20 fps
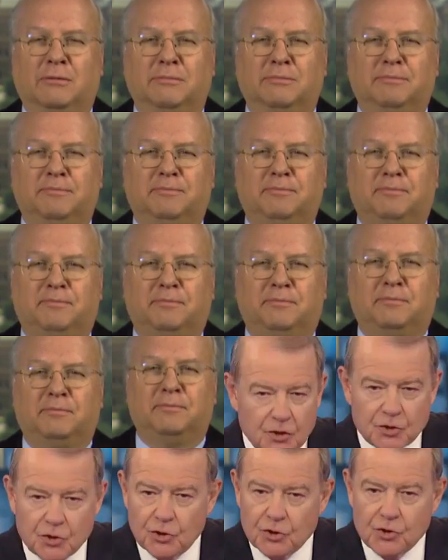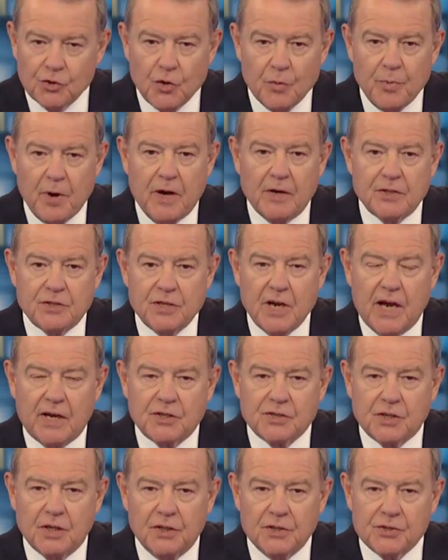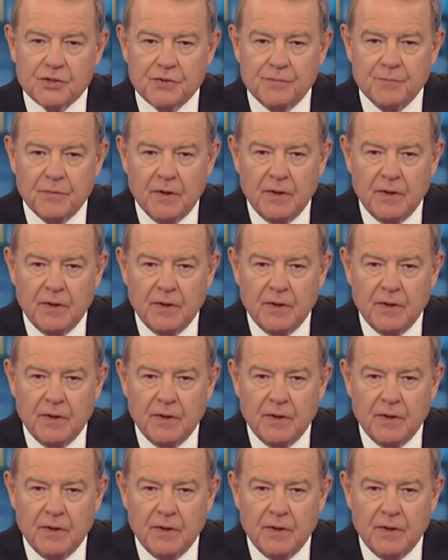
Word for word: Karl, I've got to talk to you about tax cuts.